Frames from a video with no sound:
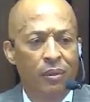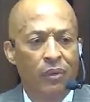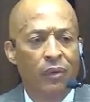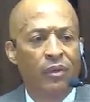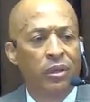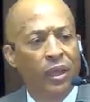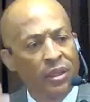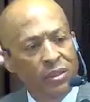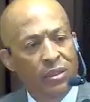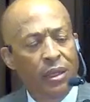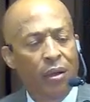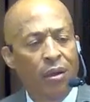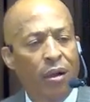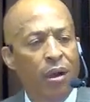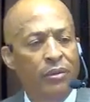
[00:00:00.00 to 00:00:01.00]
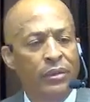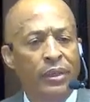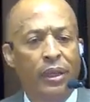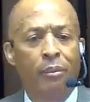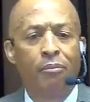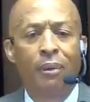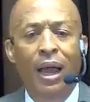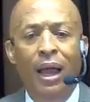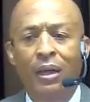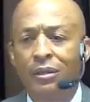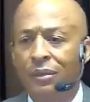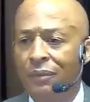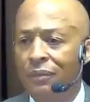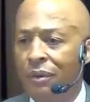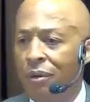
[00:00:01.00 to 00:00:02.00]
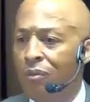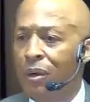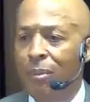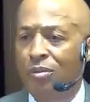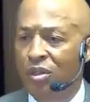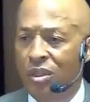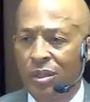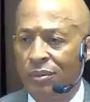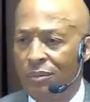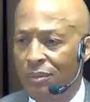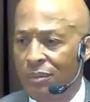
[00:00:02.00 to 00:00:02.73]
who have cleansed their hearts and their minds of corruption.